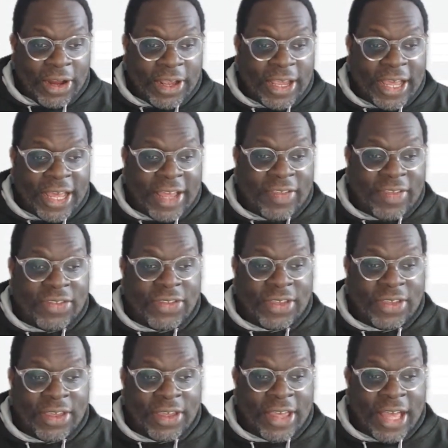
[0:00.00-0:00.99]
and
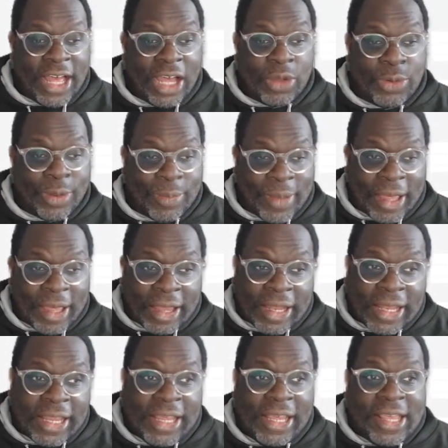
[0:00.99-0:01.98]
uh,
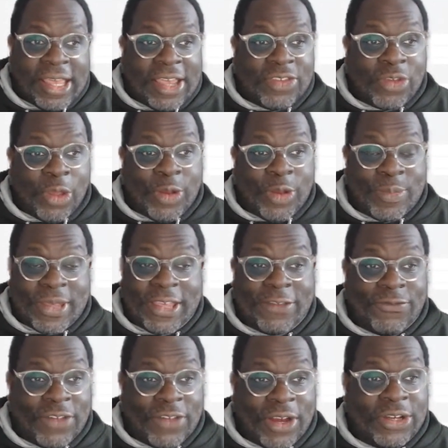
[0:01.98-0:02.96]
Aquaman. It's going to be a
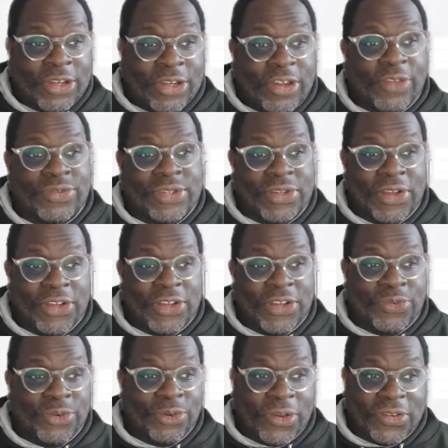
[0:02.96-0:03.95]
very tough series
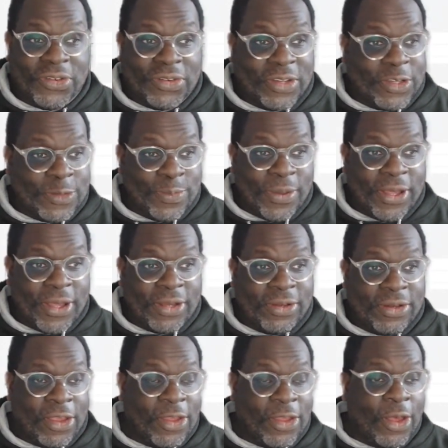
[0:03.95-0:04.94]
for the Grizzlies, but
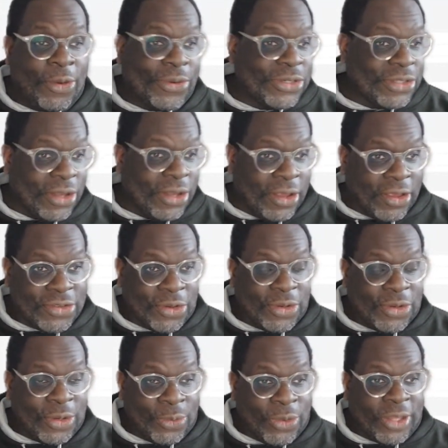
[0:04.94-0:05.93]
not always lost.
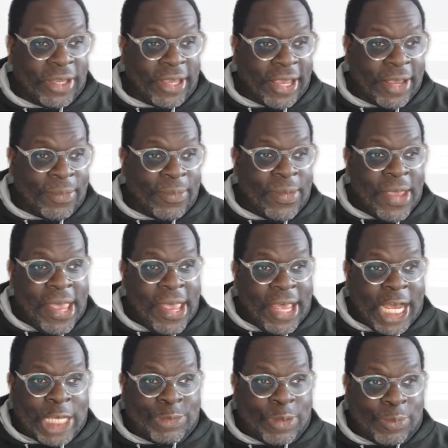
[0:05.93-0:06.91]
Only one game
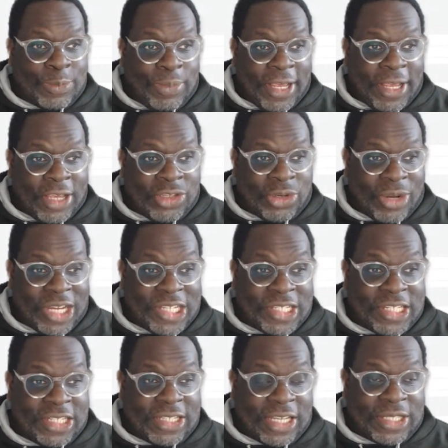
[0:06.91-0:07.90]
has been played, so let's
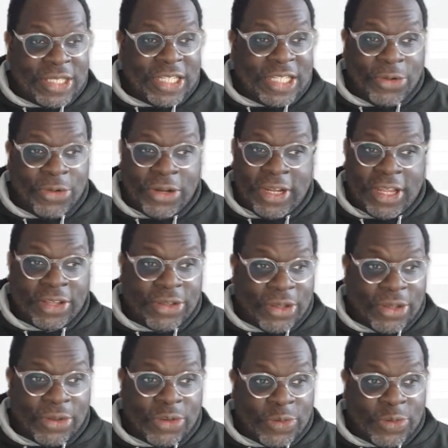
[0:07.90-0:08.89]
see let's see where that
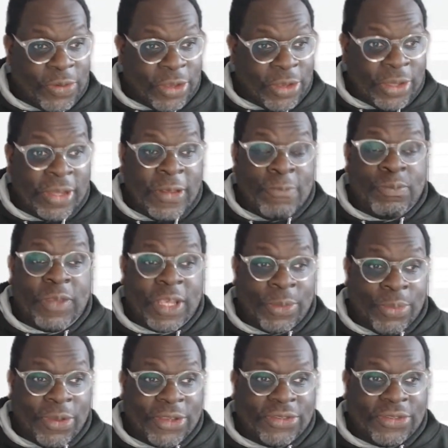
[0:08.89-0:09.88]
goes. But
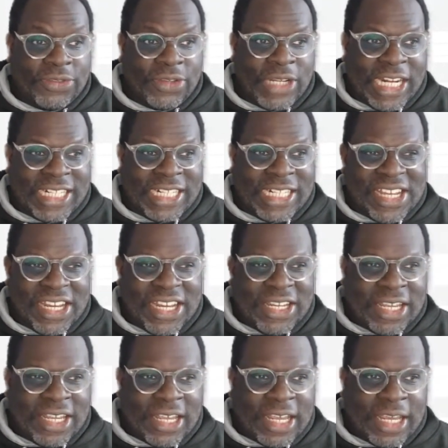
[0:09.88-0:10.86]
it was an
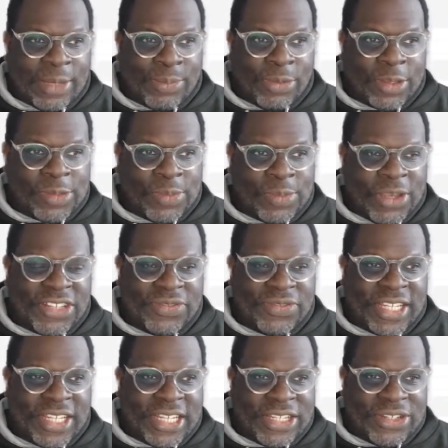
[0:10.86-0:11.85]
entertaining game, but because of
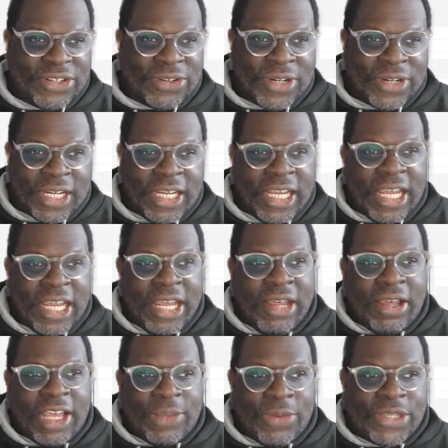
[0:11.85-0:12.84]
the injury,
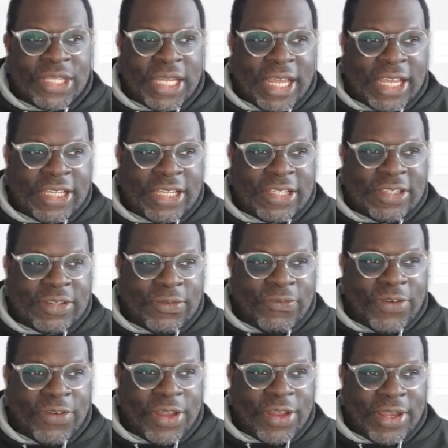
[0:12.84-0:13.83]
it wasn't as
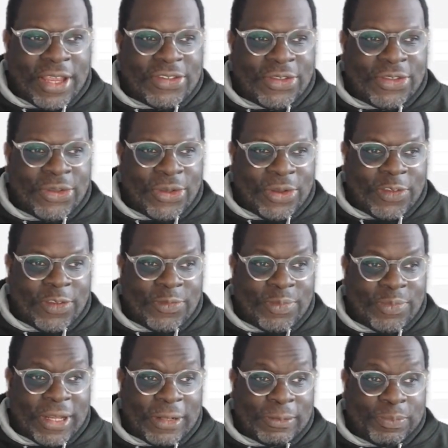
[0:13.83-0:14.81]
fun as it could have
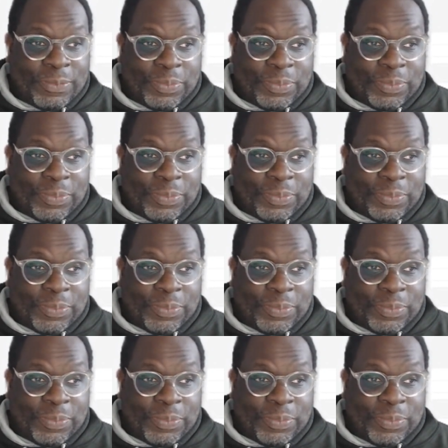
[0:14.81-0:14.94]
been.